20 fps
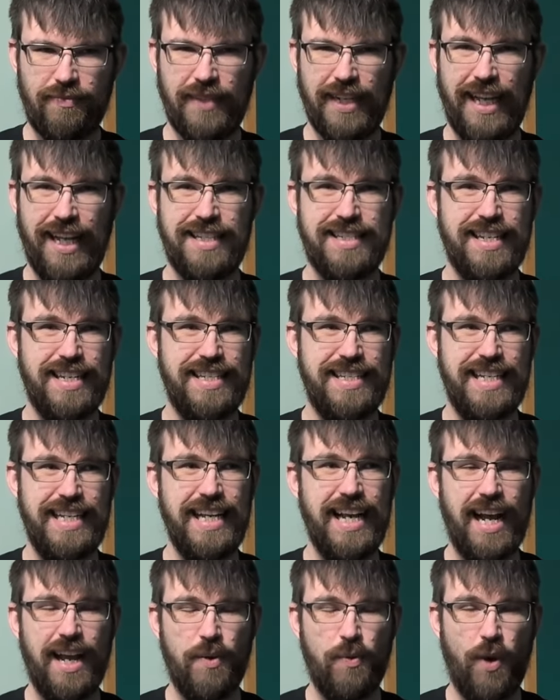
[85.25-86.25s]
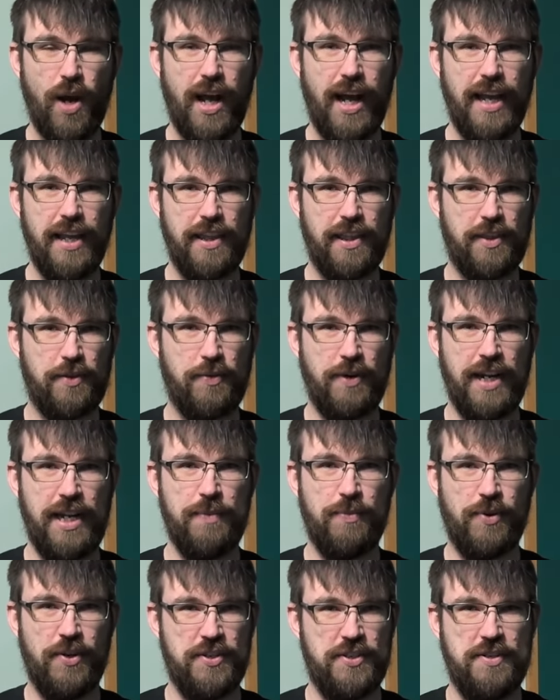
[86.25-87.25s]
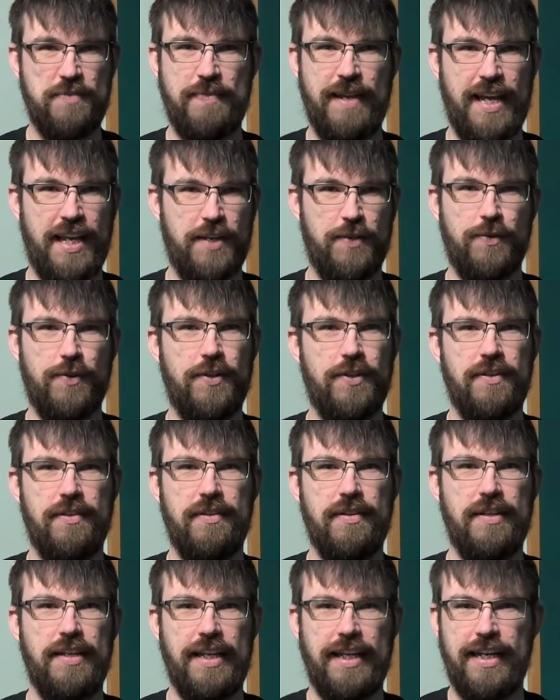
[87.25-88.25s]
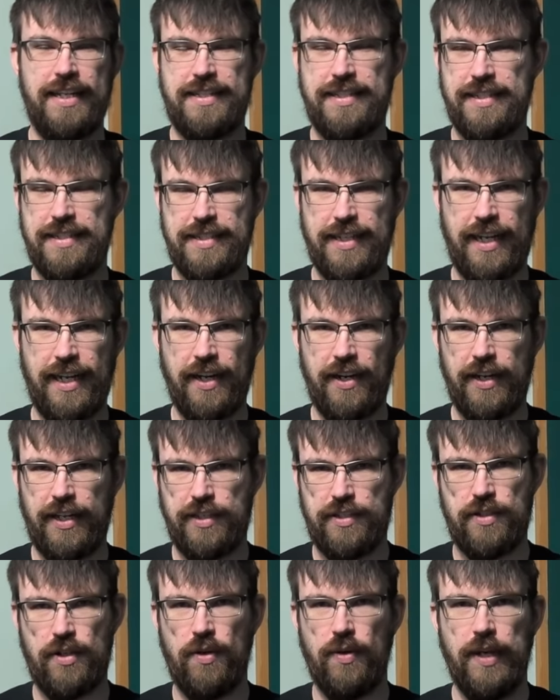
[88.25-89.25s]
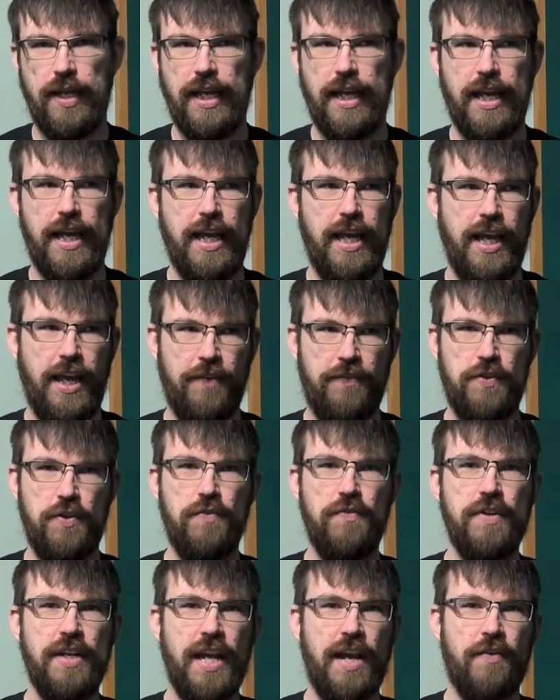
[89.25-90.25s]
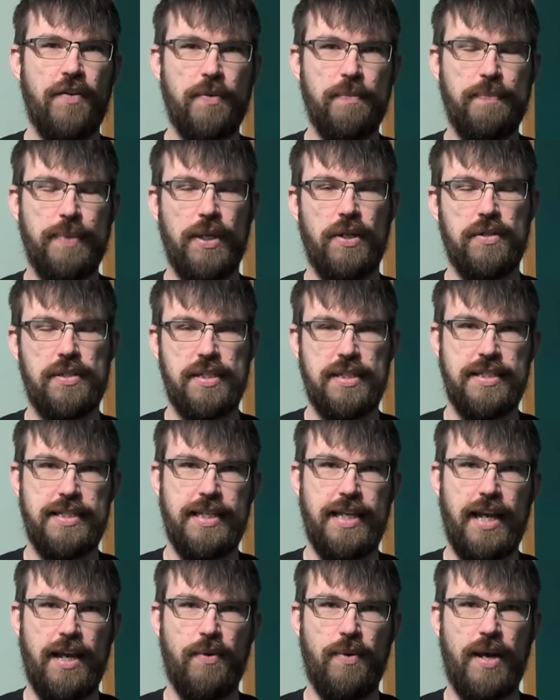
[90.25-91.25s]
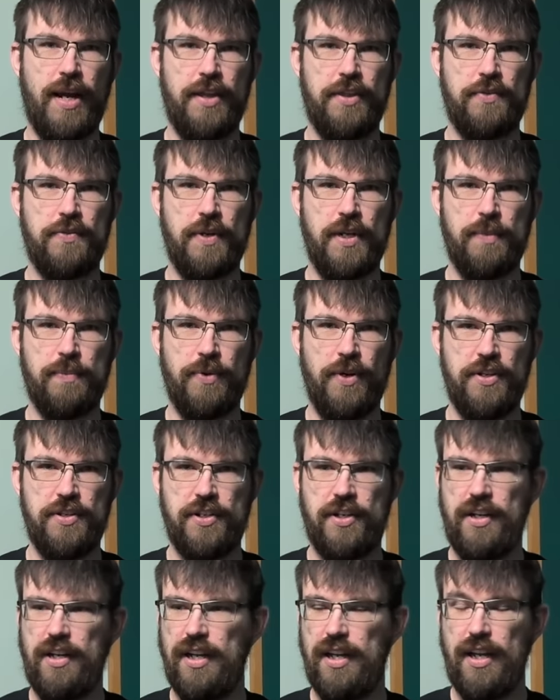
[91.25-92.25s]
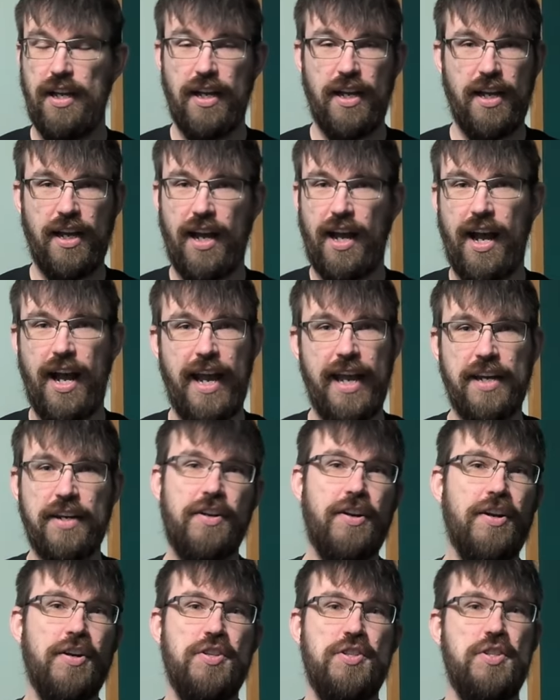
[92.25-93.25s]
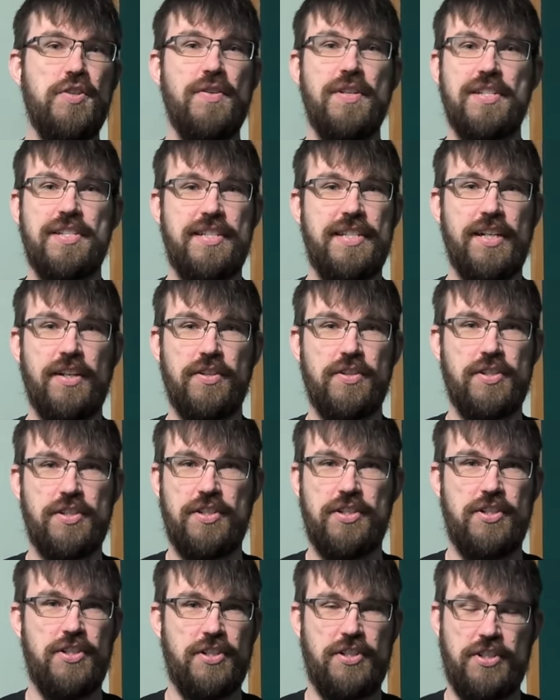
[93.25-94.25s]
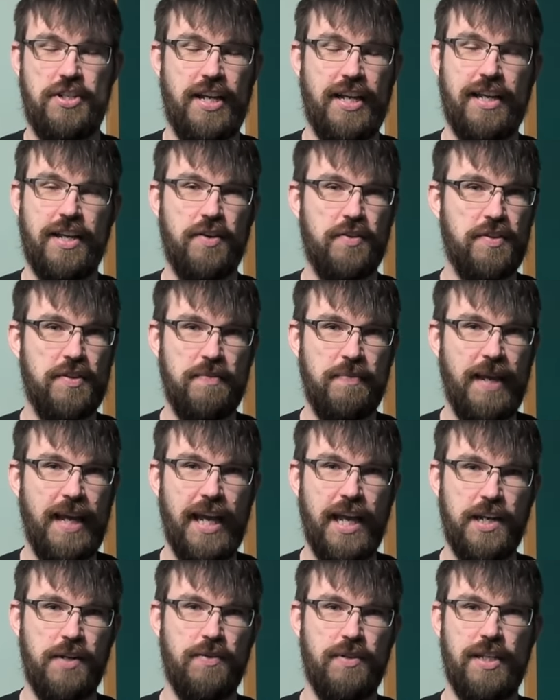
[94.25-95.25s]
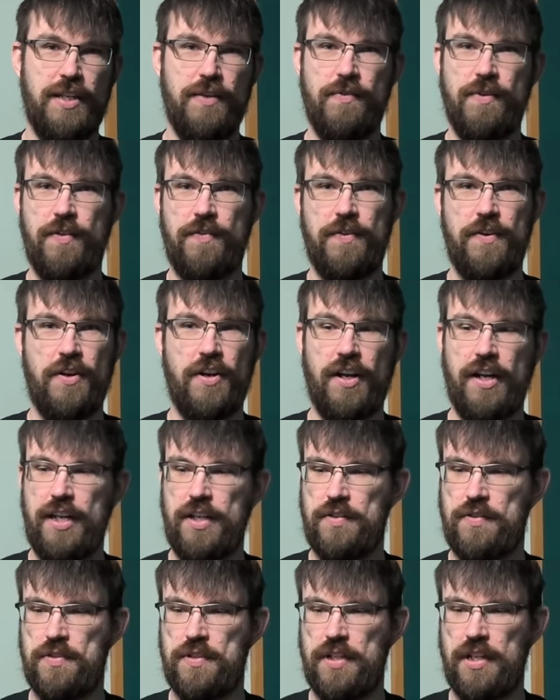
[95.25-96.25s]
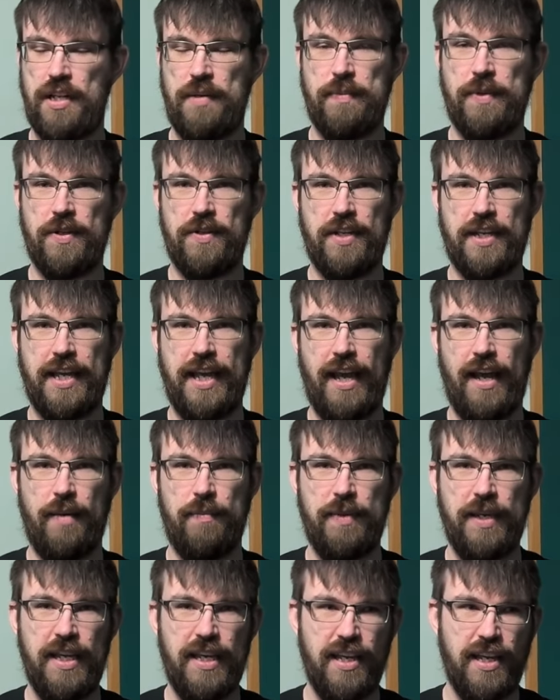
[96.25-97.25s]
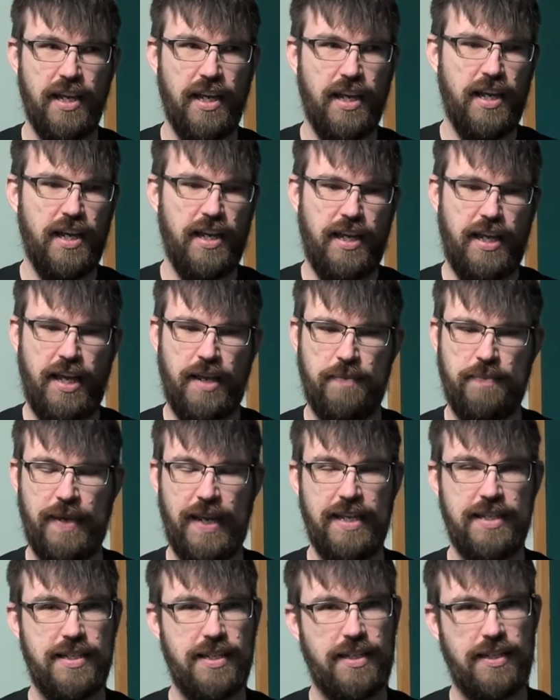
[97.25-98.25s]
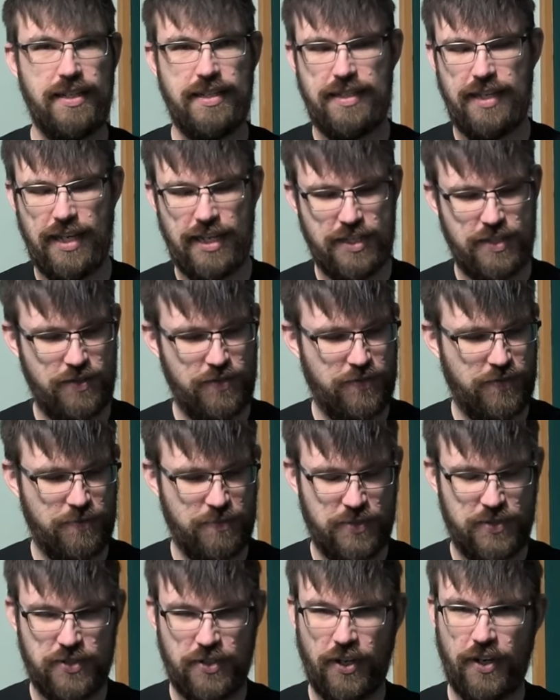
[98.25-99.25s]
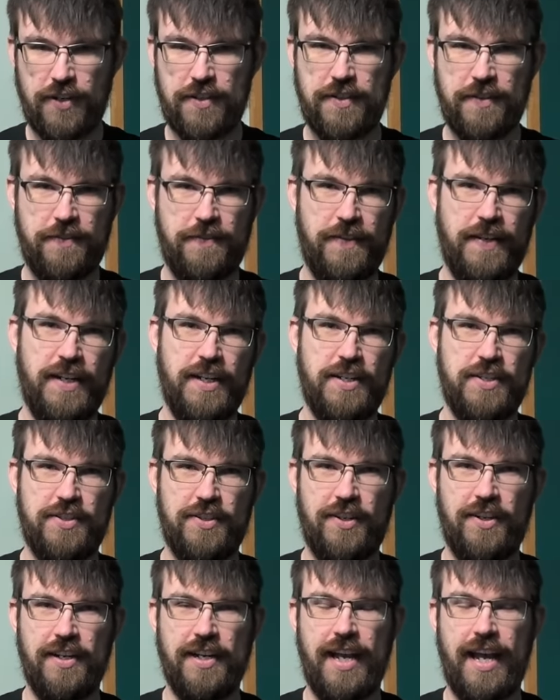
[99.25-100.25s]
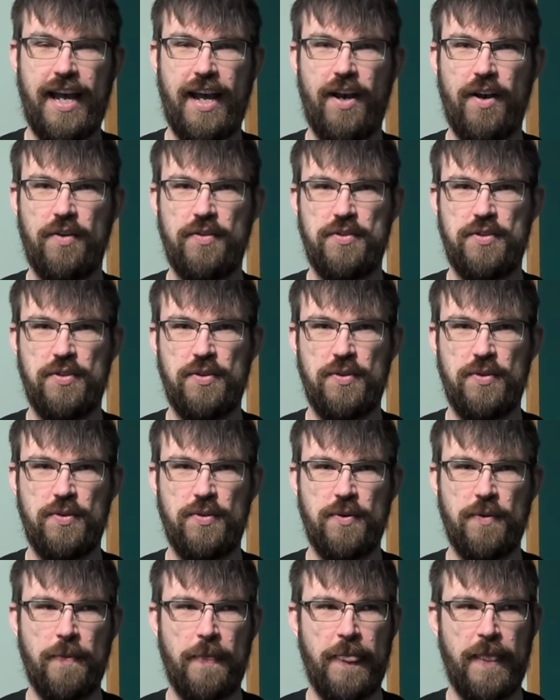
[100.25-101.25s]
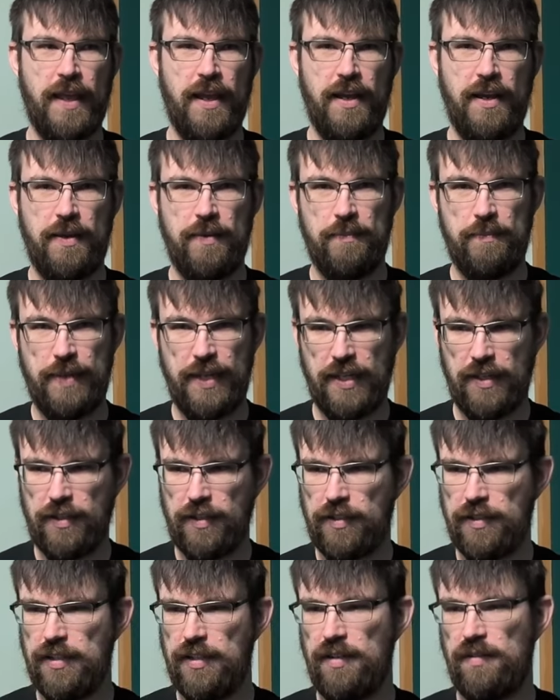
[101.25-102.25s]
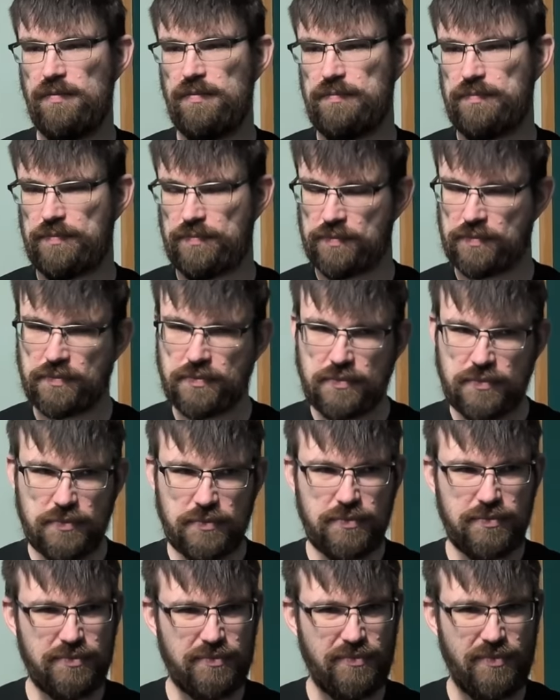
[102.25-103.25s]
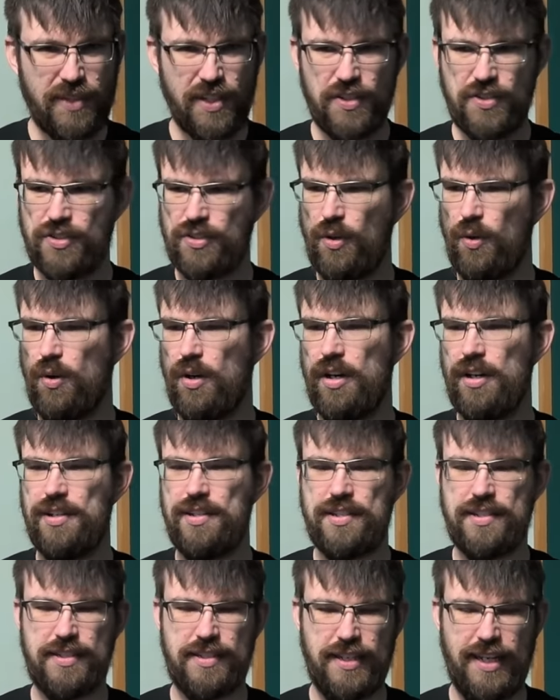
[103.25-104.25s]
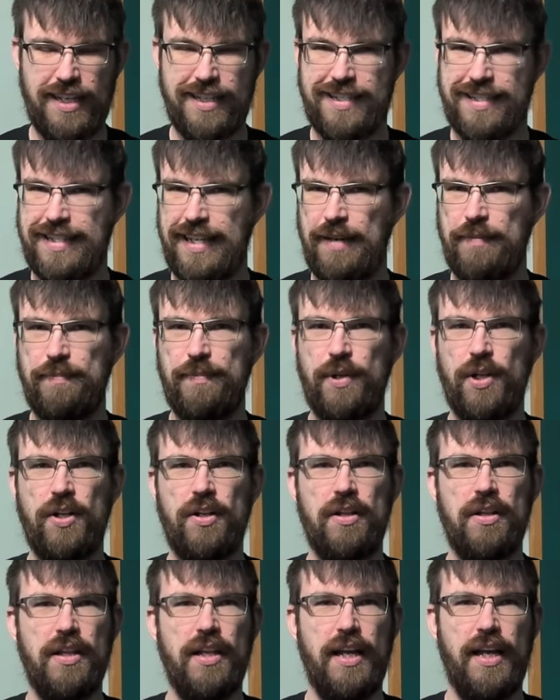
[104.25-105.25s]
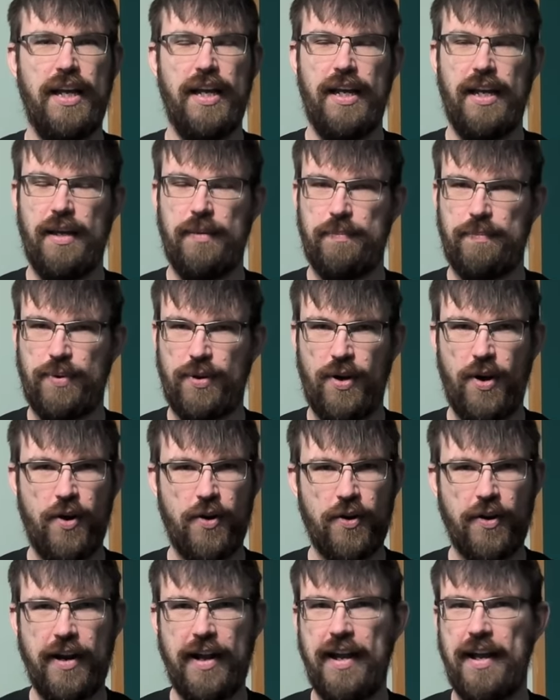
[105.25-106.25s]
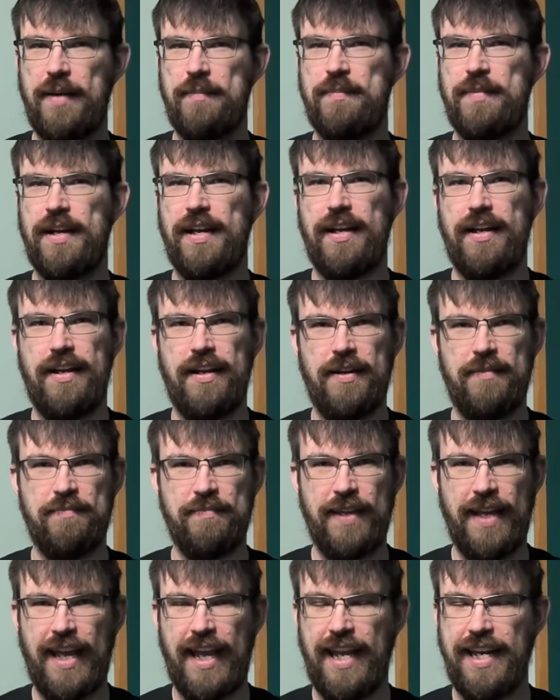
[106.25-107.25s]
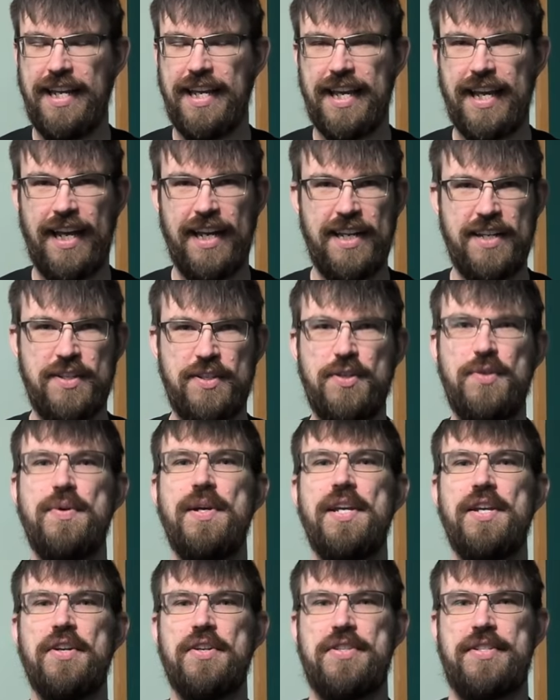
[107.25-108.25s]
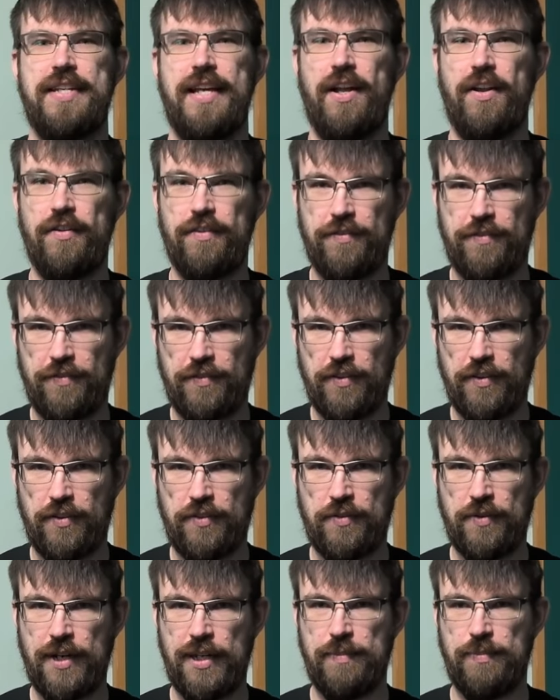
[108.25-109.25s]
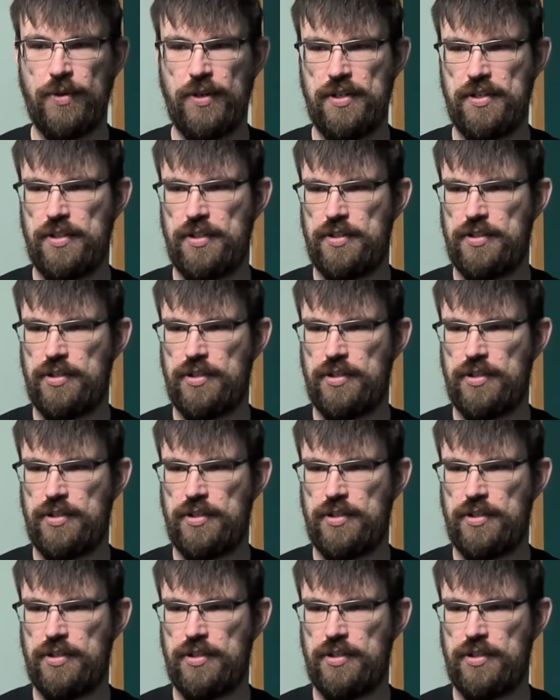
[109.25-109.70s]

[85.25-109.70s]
It's a DIY 3D printer manual in its entirety. So if you've never built a DIY 3D printer, I encourage you to still just check out the manual, even if you're not interested in building Cappy. It basically takes you from start to finish on how to build, source, assemble, program any kind of do-it-yourself 3D printer.